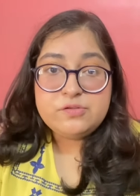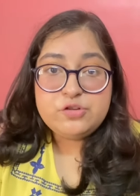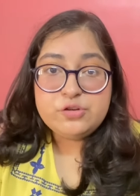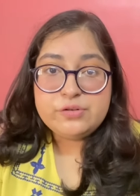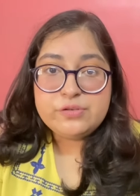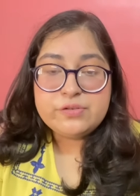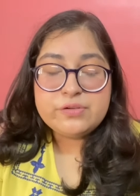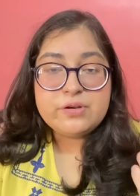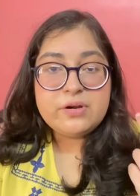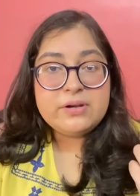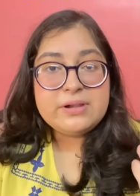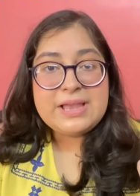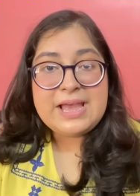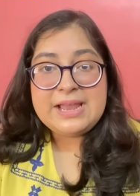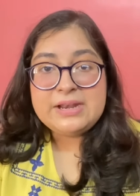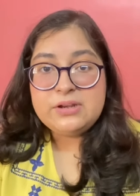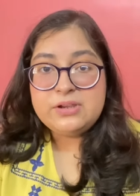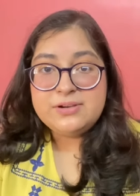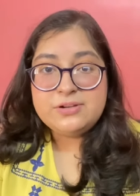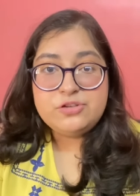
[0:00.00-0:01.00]
Junseong
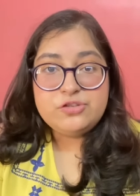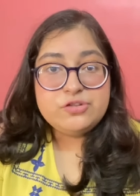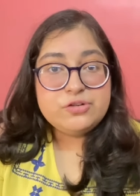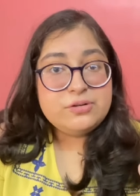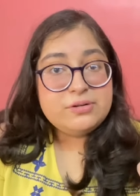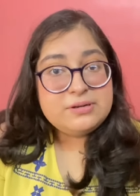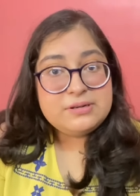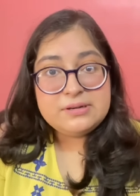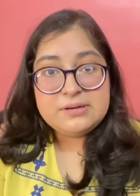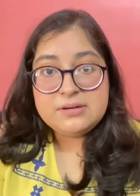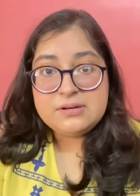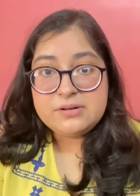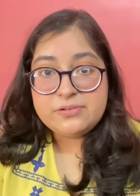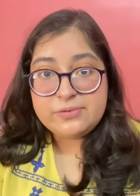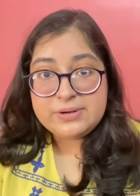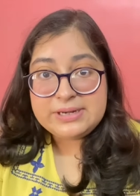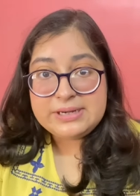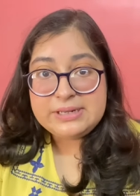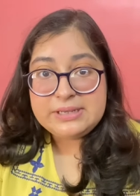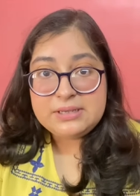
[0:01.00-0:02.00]
and Hyunjin
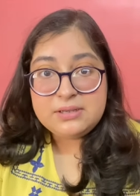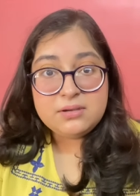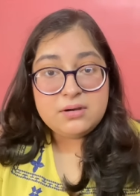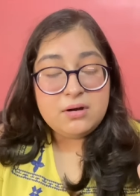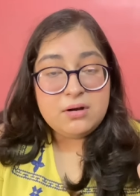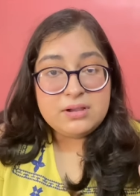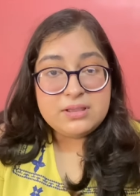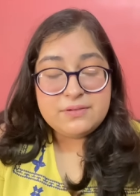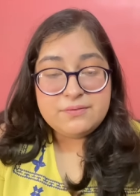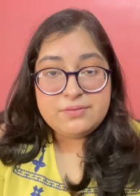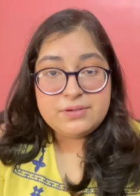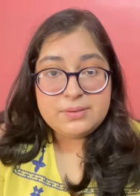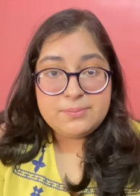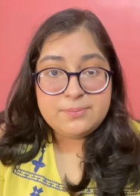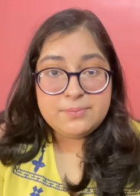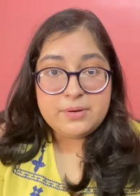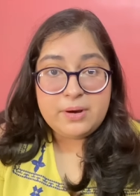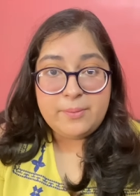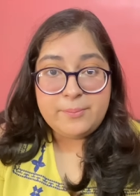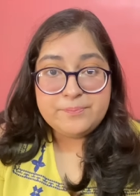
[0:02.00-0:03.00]
didn't really uh, give
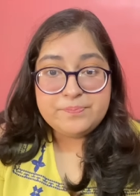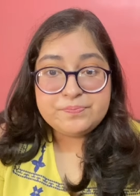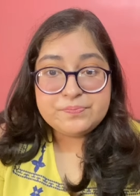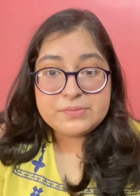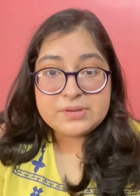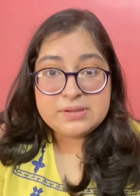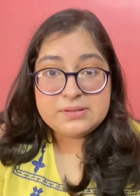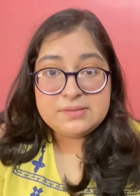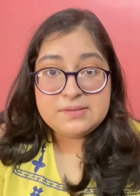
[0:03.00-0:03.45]
him um,